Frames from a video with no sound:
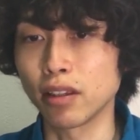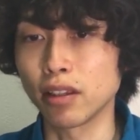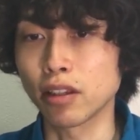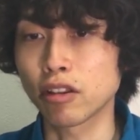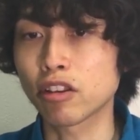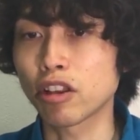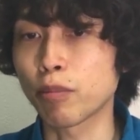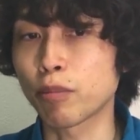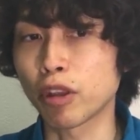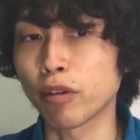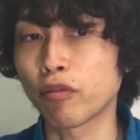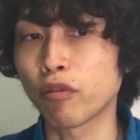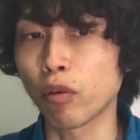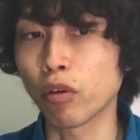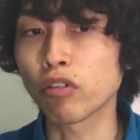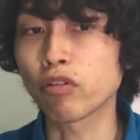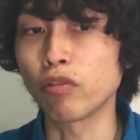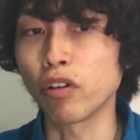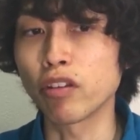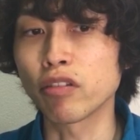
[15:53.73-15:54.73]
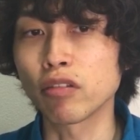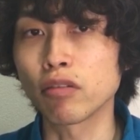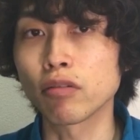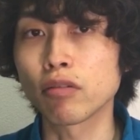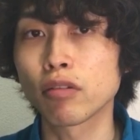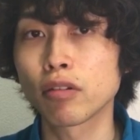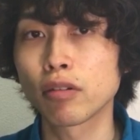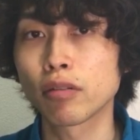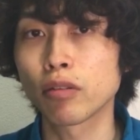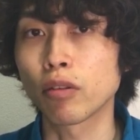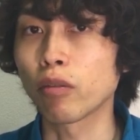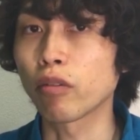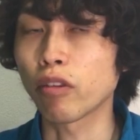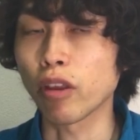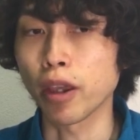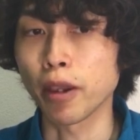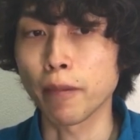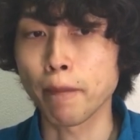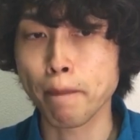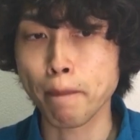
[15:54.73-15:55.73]
except the fourth reason, don't
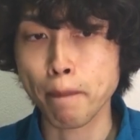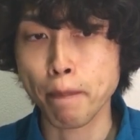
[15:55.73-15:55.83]
they?